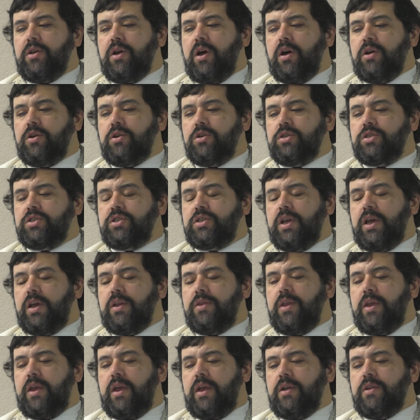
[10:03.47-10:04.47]
to
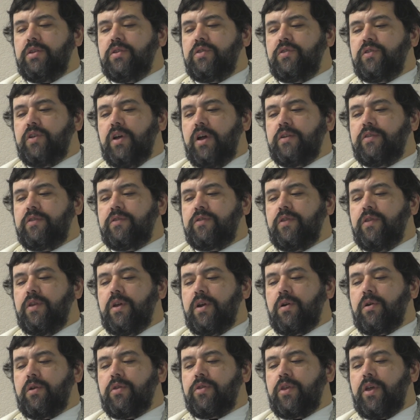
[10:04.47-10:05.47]
understand the insights
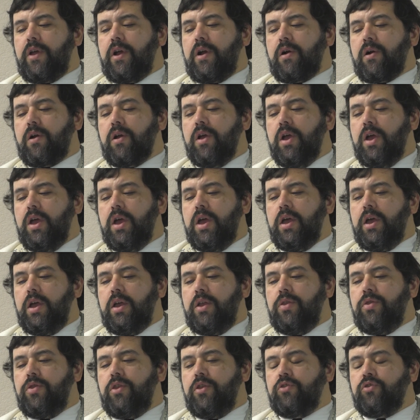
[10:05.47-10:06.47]
that are there
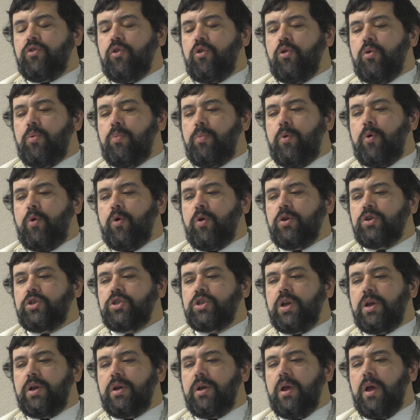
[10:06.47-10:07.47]
in this whole
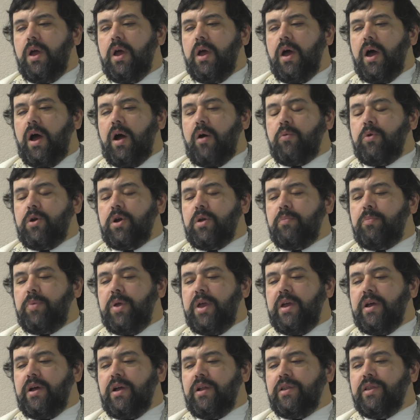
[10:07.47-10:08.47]
portion. How we're to
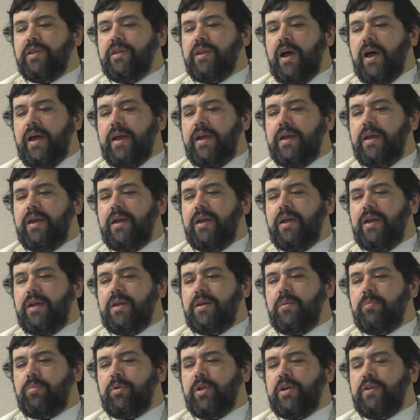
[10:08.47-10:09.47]
be a light
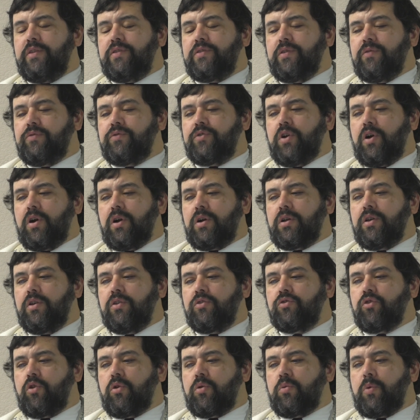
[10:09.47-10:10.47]
in a place of
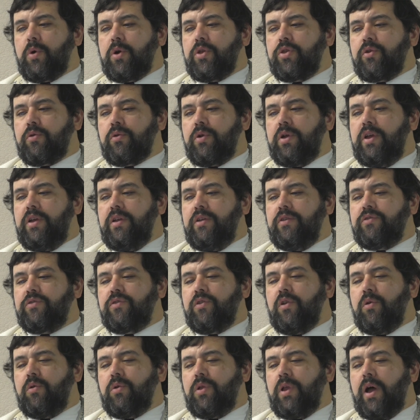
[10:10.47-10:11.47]
darkness or where there is
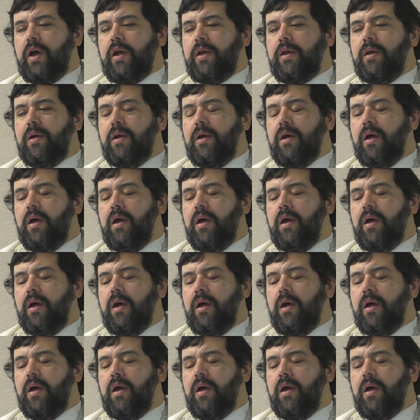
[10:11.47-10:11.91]
no light.